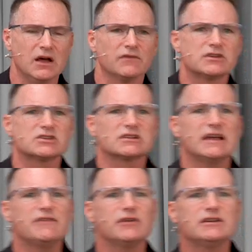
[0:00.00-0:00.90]
The
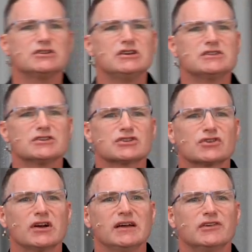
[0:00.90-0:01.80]
slavery to Jesus
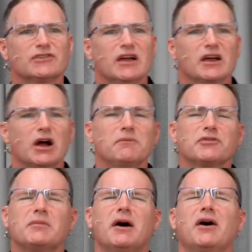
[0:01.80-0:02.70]
Christ comes
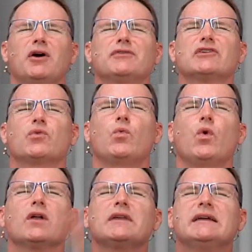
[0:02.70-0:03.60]
from a heart that's
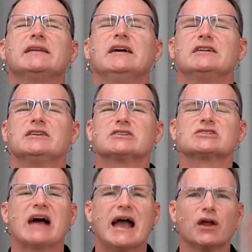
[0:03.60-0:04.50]
willing,
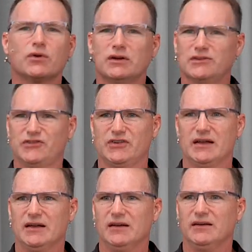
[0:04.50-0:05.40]
desirous
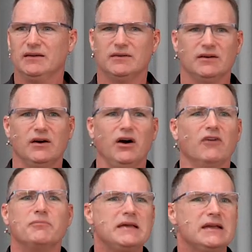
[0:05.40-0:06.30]

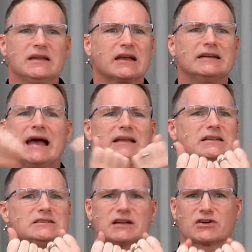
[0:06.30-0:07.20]
of being
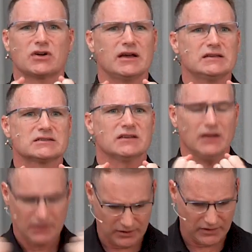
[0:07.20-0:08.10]
connected to Christ.
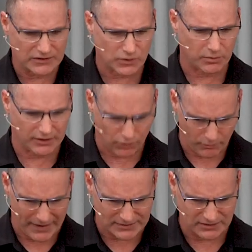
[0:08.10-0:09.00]
And that's where I want to go
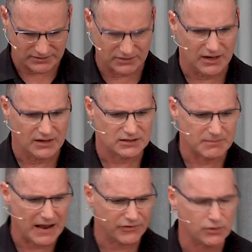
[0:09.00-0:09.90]
back to, to
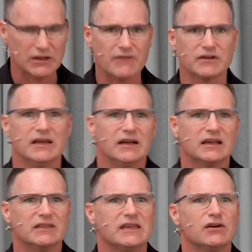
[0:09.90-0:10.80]
Matthew 11.
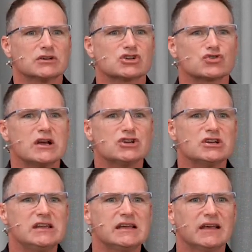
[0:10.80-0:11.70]
The
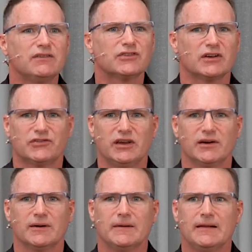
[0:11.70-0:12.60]
illustration he gives us
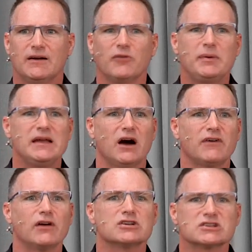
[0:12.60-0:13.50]
here of, being, of
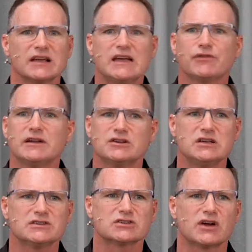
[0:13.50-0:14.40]
our slavery to
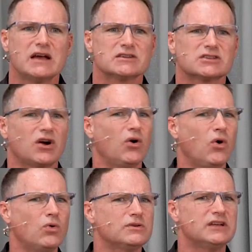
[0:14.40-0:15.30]
Jesus Christ, it's a
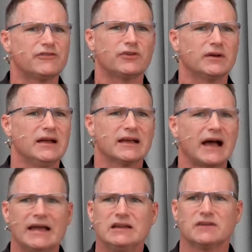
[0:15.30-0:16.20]
whole different
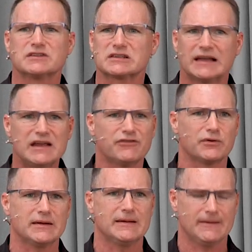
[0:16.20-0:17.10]
kind of
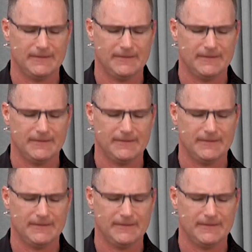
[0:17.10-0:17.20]
slavery.